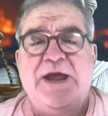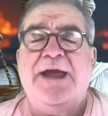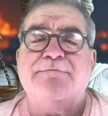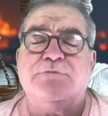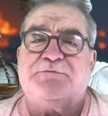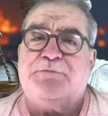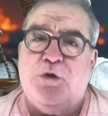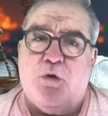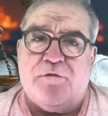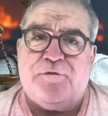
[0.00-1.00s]
It must be
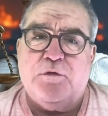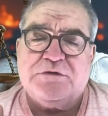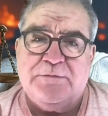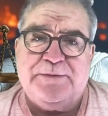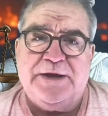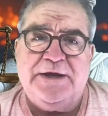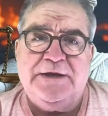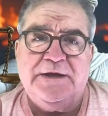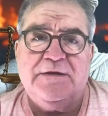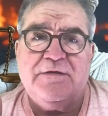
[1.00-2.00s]
awful to
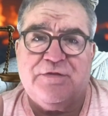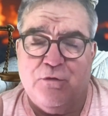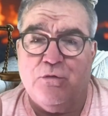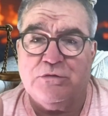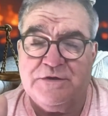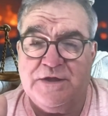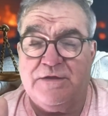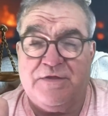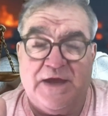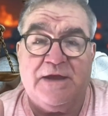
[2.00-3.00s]
be
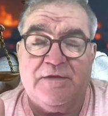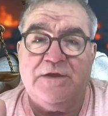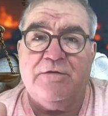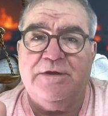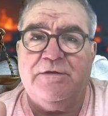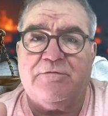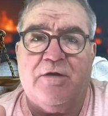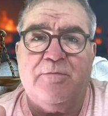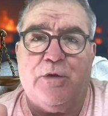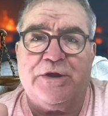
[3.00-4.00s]
think that you're in the
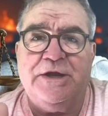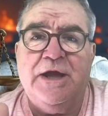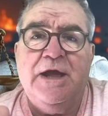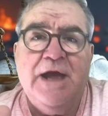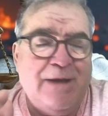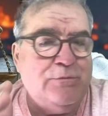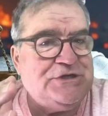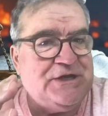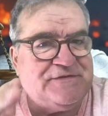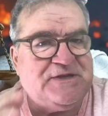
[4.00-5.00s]
wrong body, and we
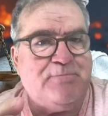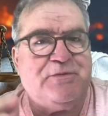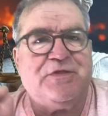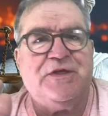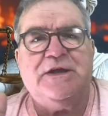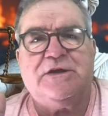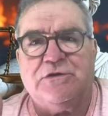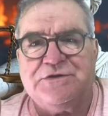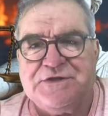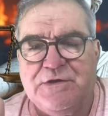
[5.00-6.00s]
should have sympathy,
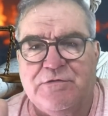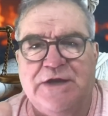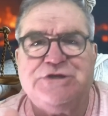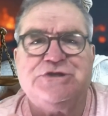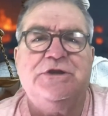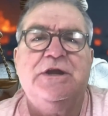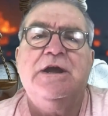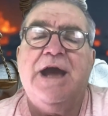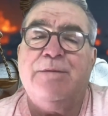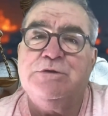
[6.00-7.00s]
consideration,
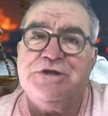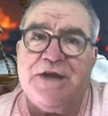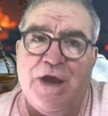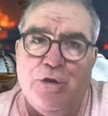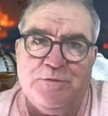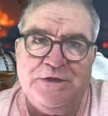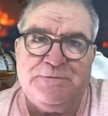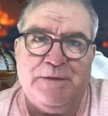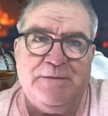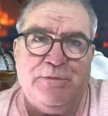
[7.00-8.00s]
and we should help these
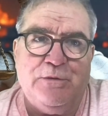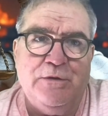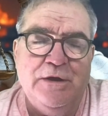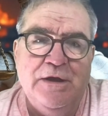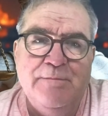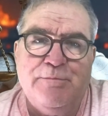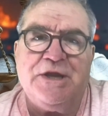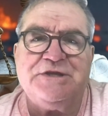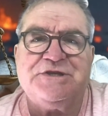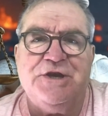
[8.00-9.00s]
people. But
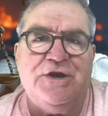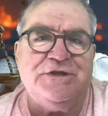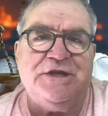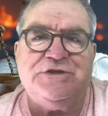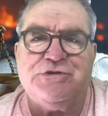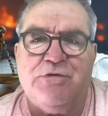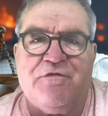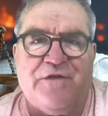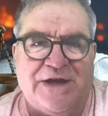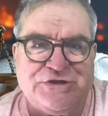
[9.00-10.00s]
it's turned into a
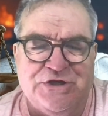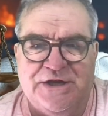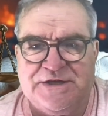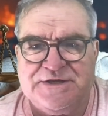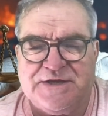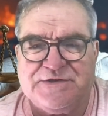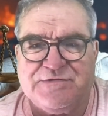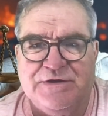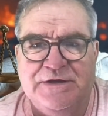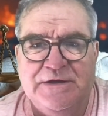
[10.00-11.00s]
fashion
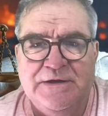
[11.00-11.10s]
accessory.